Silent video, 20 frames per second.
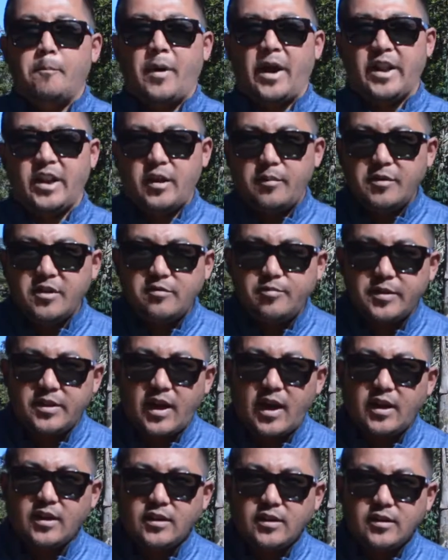My name is
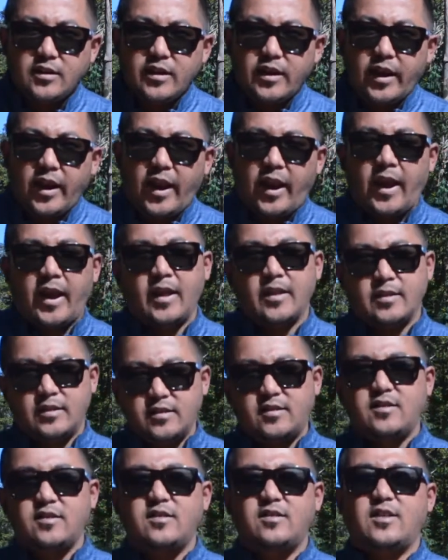Bidan and
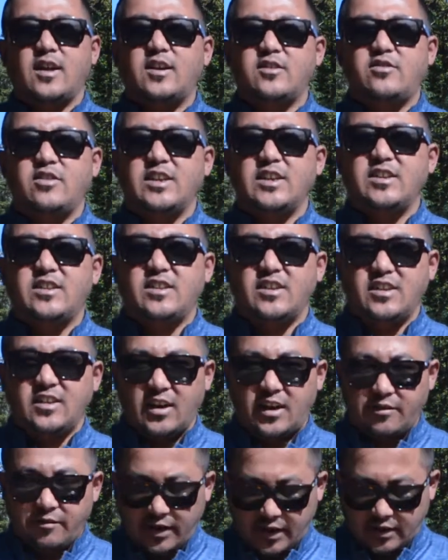this is Darjeeling Tea
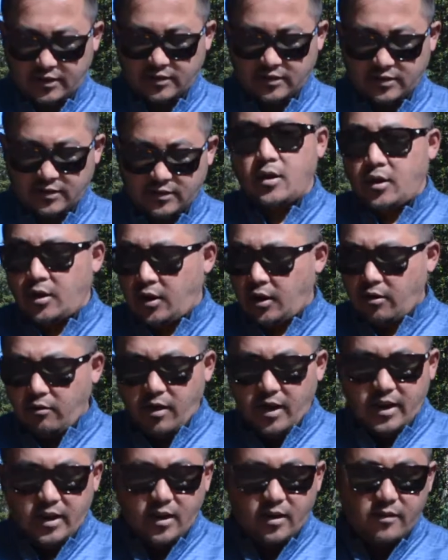Direct. Here
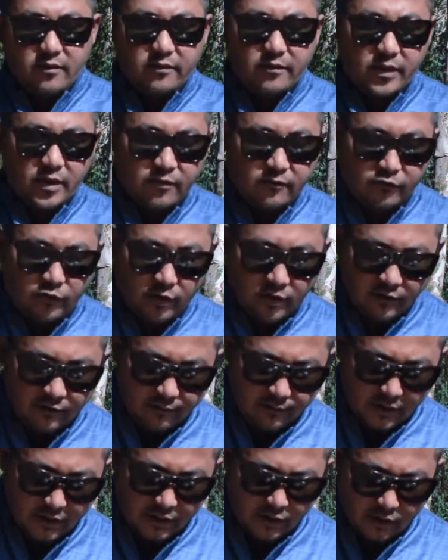I have in front of
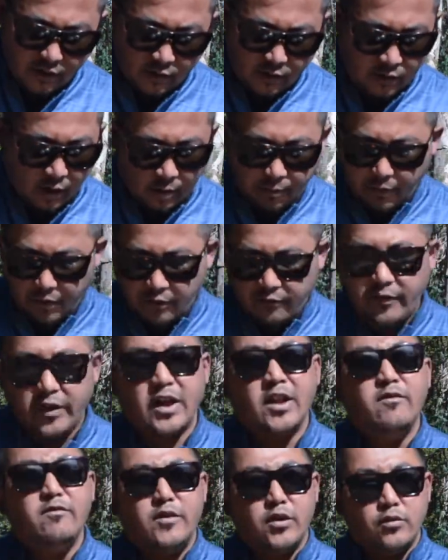me a couple of
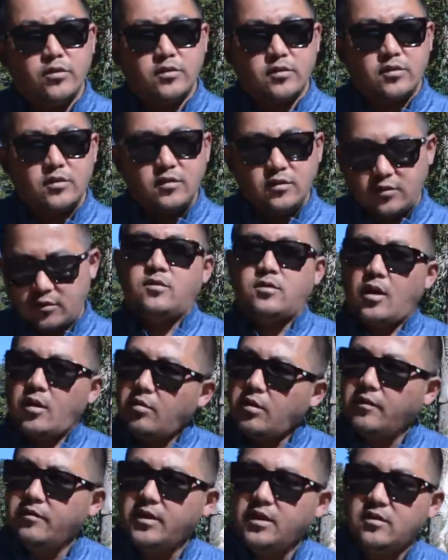infusers. Some
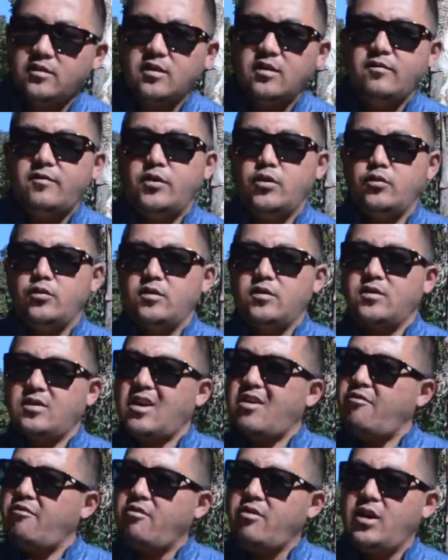of these infusers
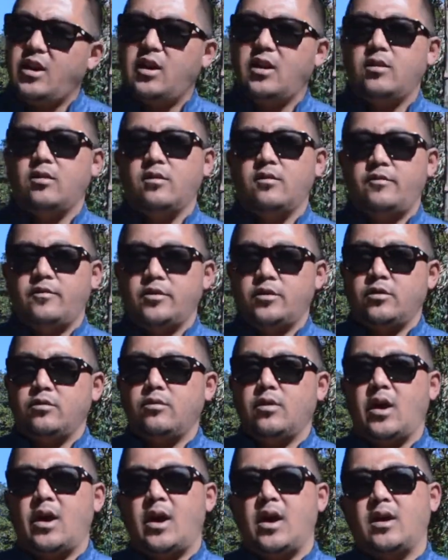are really good for
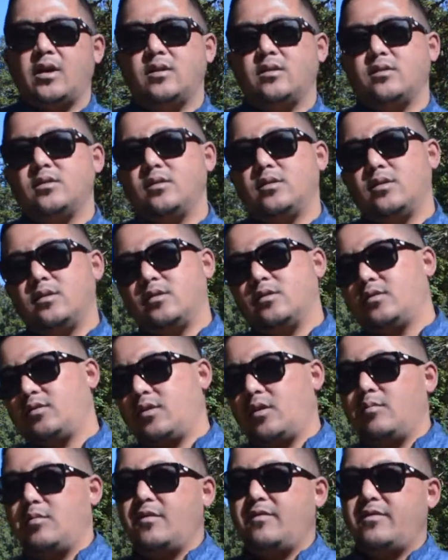you and
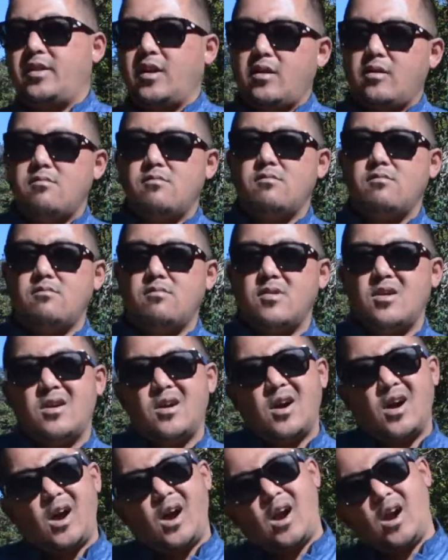some of them
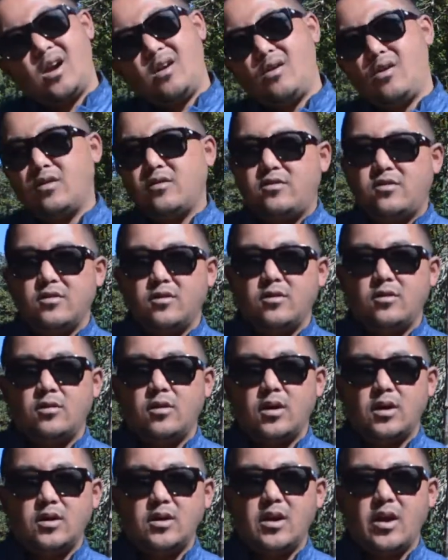are not so
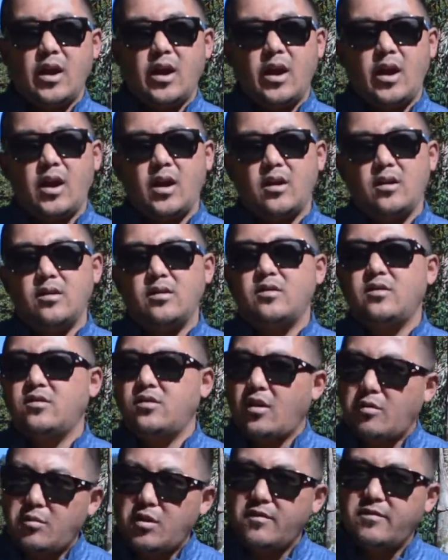good and
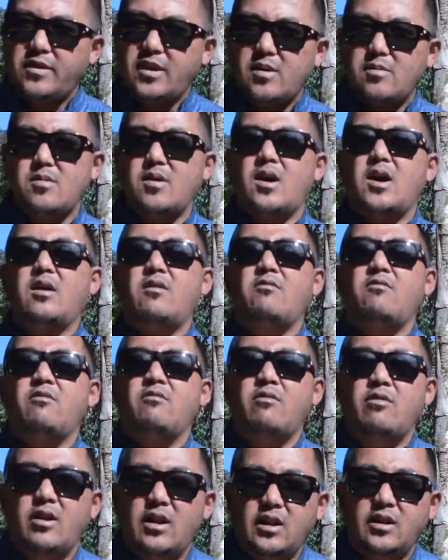some of them are
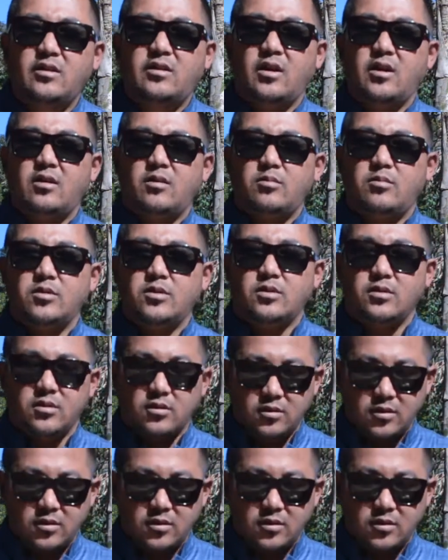really terrible.